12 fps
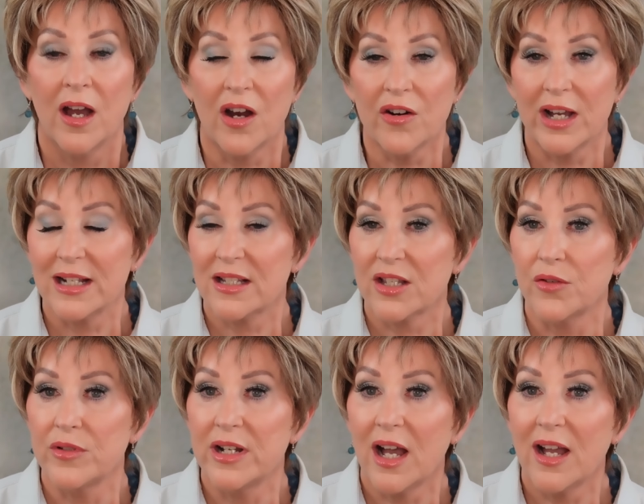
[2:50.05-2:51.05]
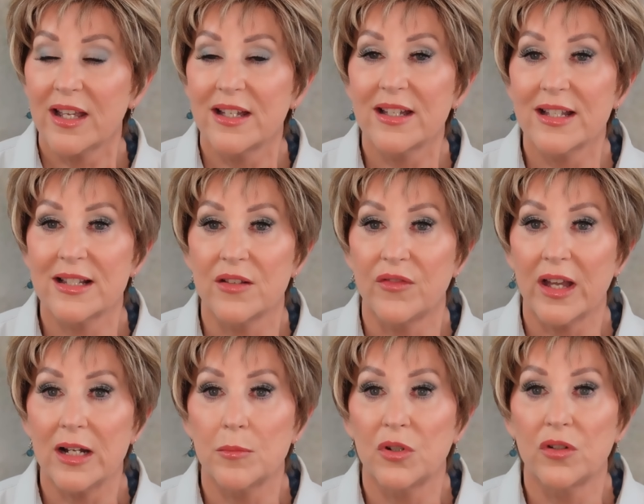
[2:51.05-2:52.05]
All right, so NYA is
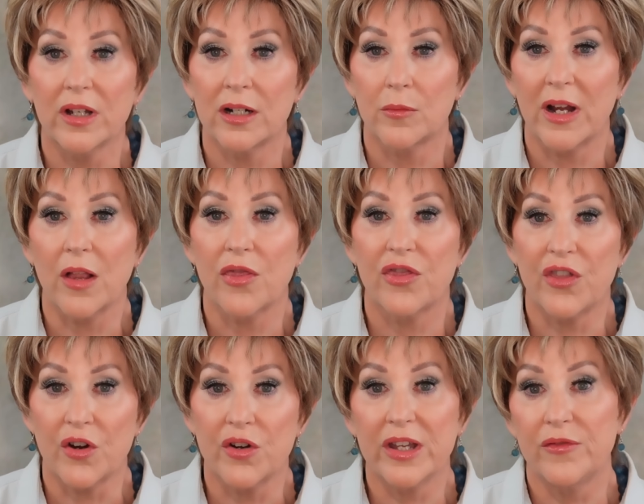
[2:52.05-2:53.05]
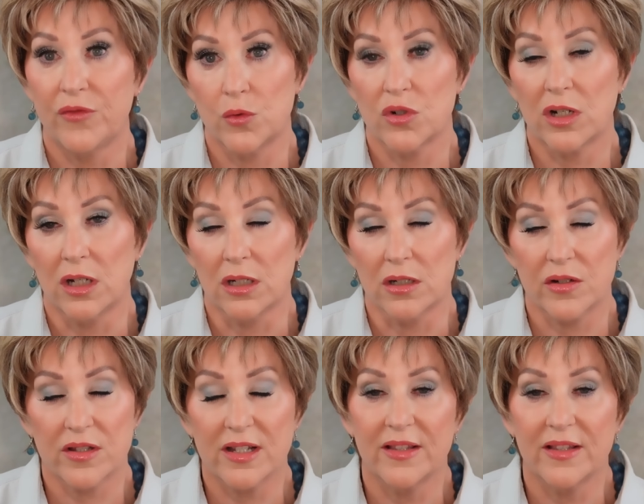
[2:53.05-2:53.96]
available in around 34 colors.